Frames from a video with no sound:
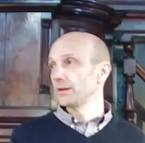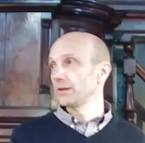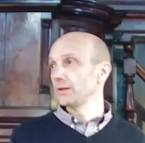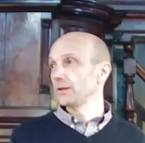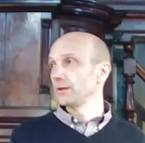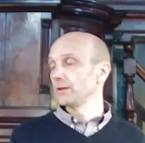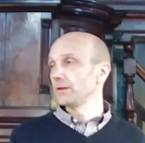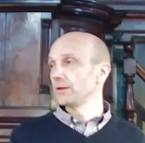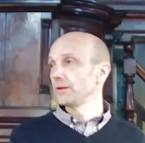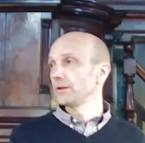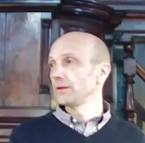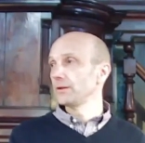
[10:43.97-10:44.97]

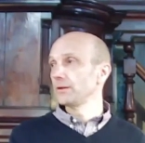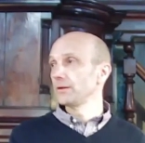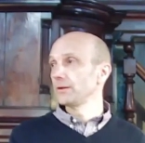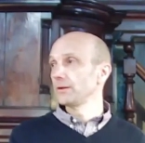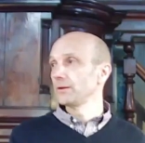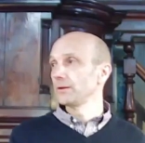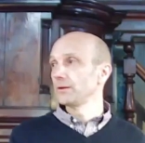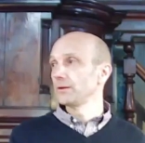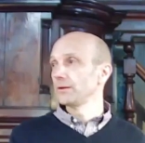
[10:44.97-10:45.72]
[no speech]